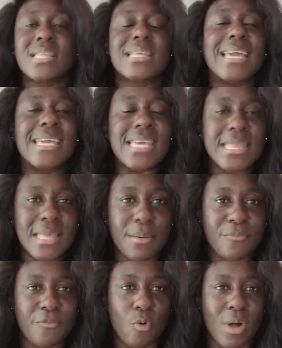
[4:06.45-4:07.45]
thanking
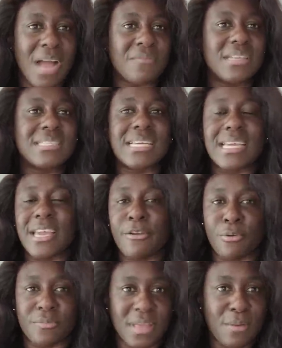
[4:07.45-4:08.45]
them for having taken
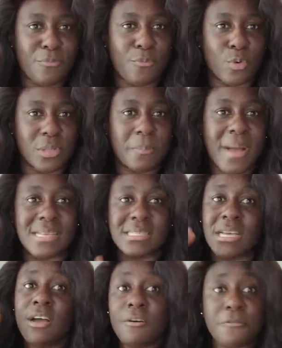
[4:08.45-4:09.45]
care of them for the past
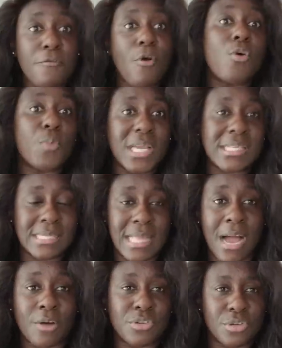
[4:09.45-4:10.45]
four weeks
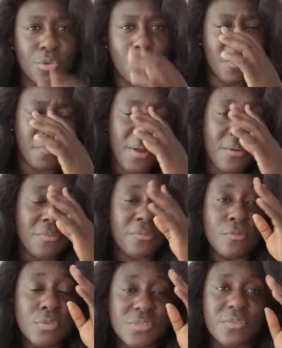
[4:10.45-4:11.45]
now, you know, preparing
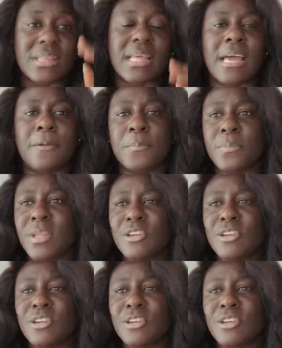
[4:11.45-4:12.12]
foods for them,